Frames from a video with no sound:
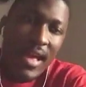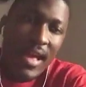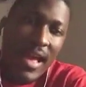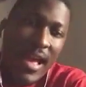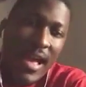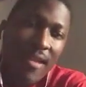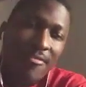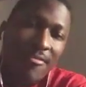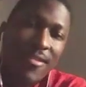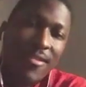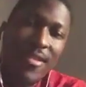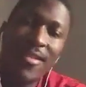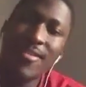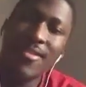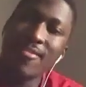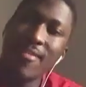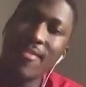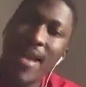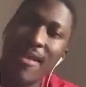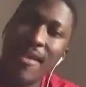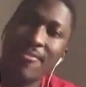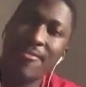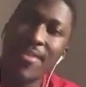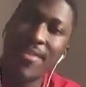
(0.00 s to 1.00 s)
I really don't
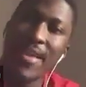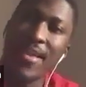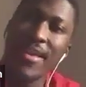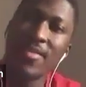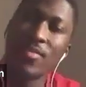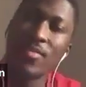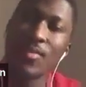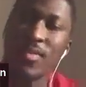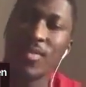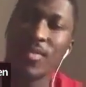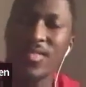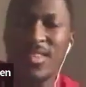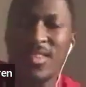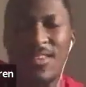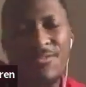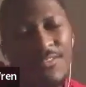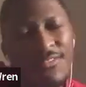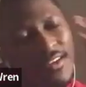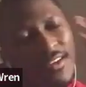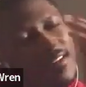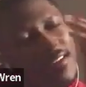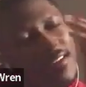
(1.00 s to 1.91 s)
have like a specific